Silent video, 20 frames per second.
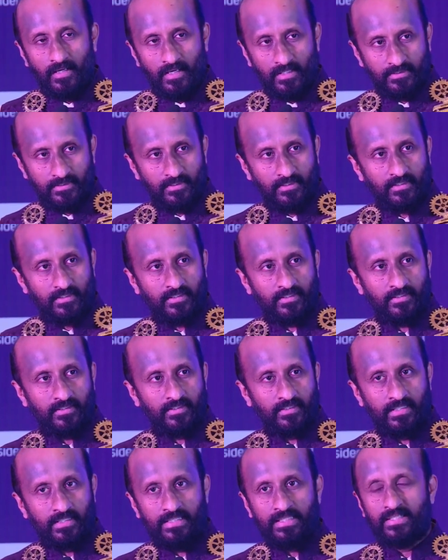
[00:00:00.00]
Other
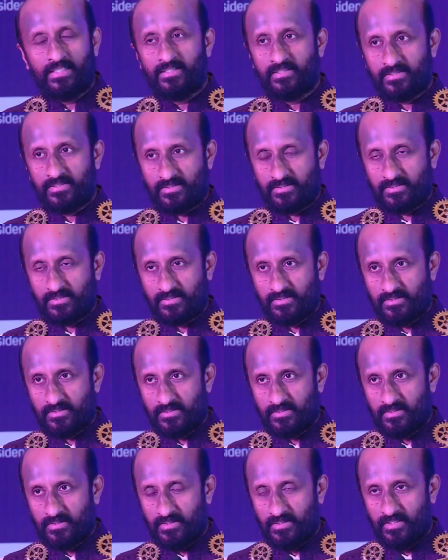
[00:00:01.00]

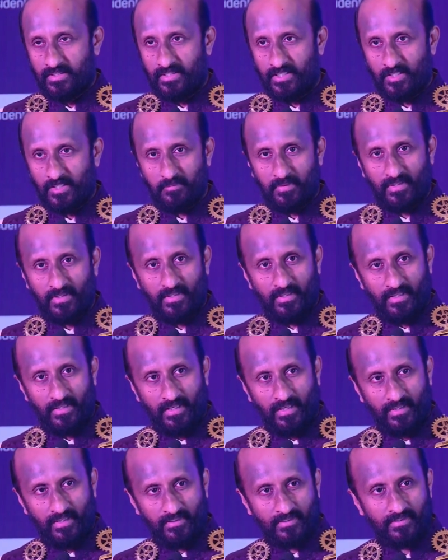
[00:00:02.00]
leaders, incoming
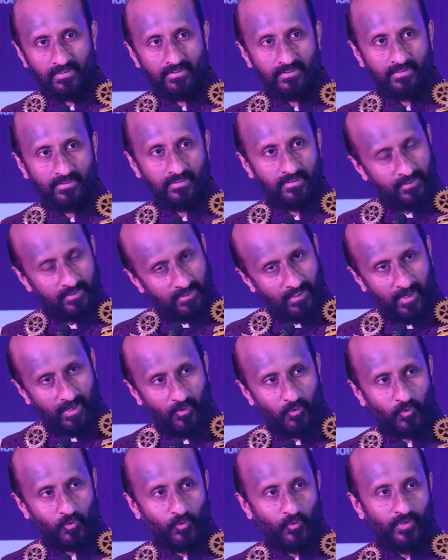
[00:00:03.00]
and
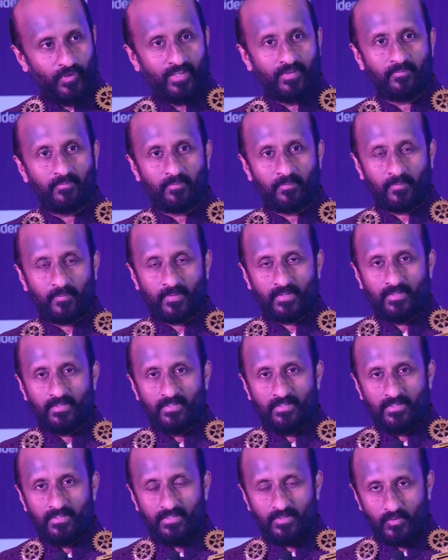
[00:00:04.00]
outgoing,
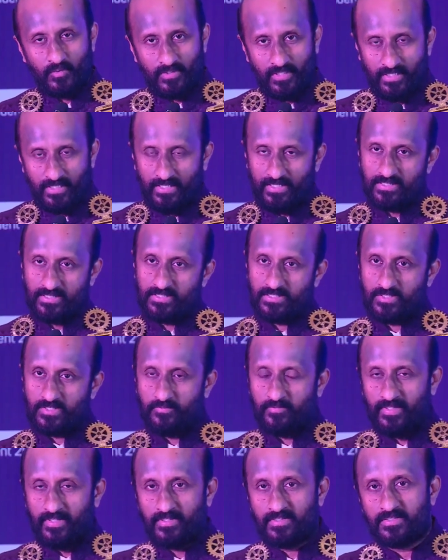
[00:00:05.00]
Rotarians,
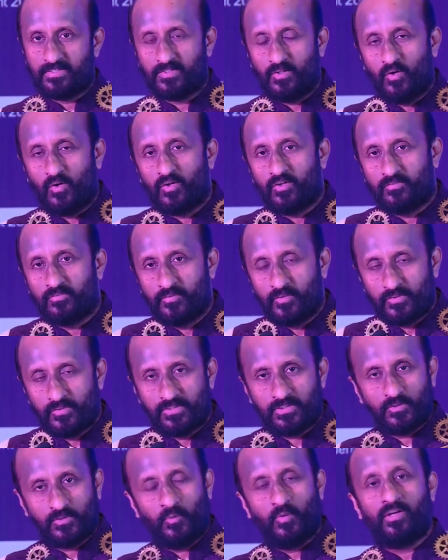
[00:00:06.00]
friends, all of
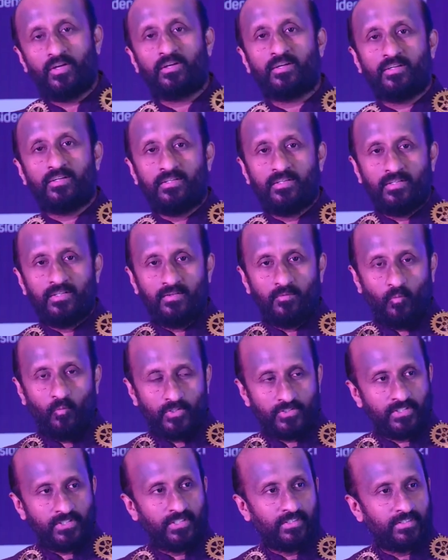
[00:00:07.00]
those who are
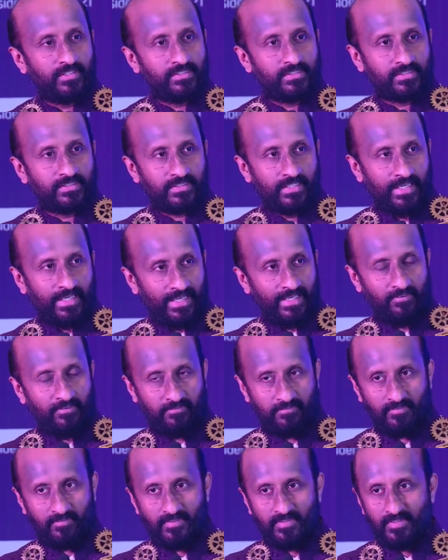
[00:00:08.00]
watching this
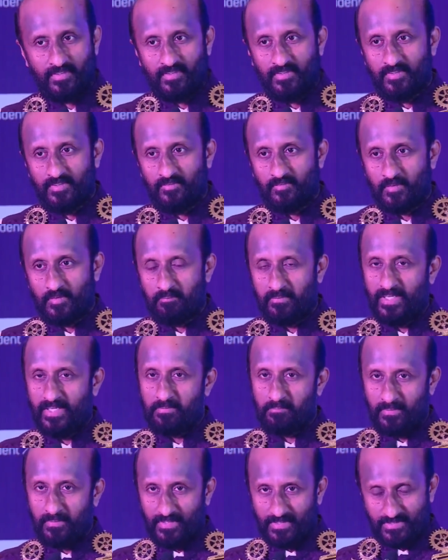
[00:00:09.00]
live from
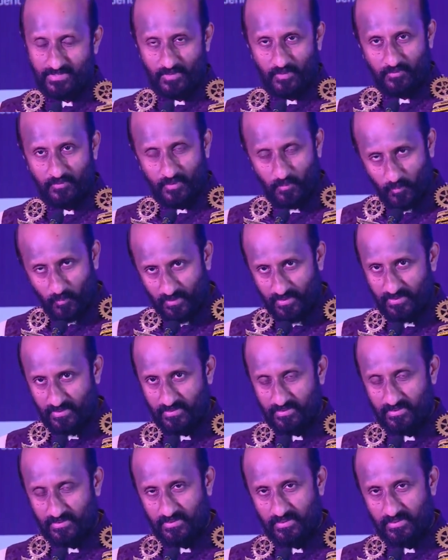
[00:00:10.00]
many parts of the world.